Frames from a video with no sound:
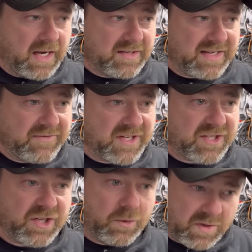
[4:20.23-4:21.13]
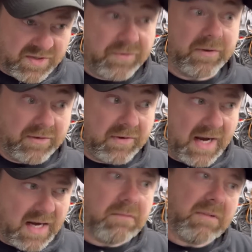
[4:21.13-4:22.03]
7.62, one's a
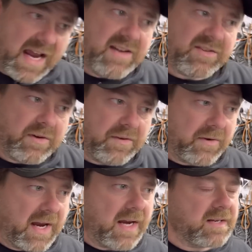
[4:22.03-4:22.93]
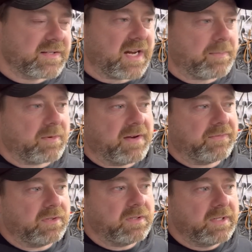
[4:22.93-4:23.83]
338, Penn's 338 sniper rifle.